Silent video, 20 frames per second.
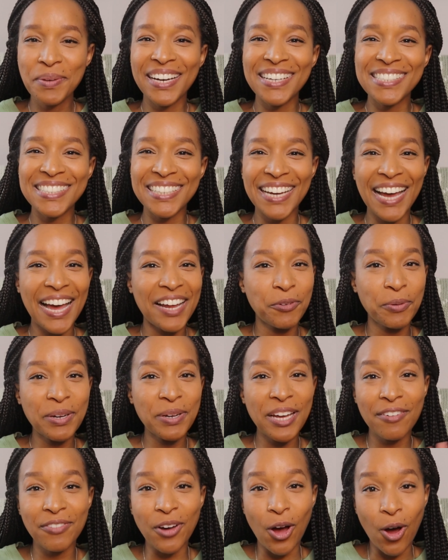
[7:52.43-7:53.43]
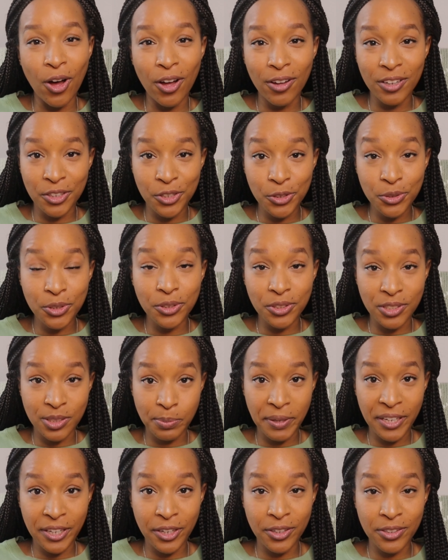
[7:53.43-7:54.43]
Because again, we have all Google
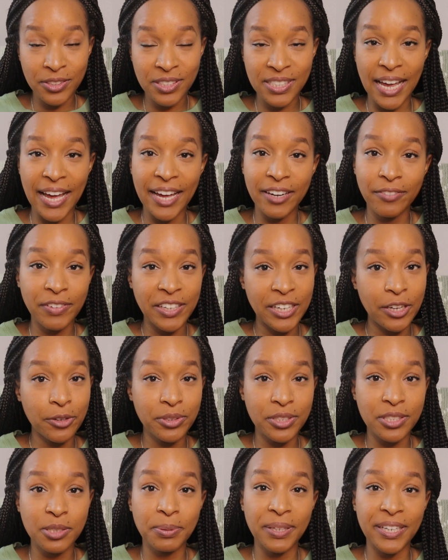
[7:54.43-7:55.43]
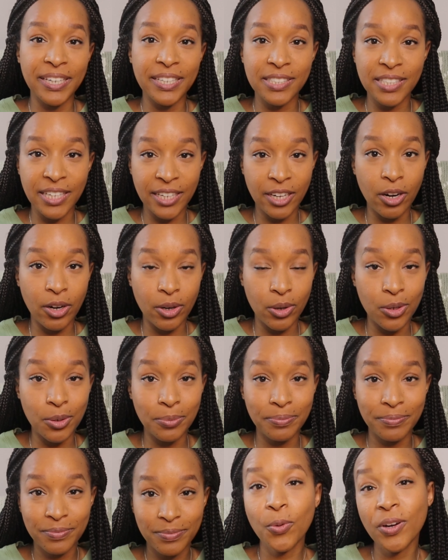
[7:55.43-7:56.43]
speakers and video displays in our home.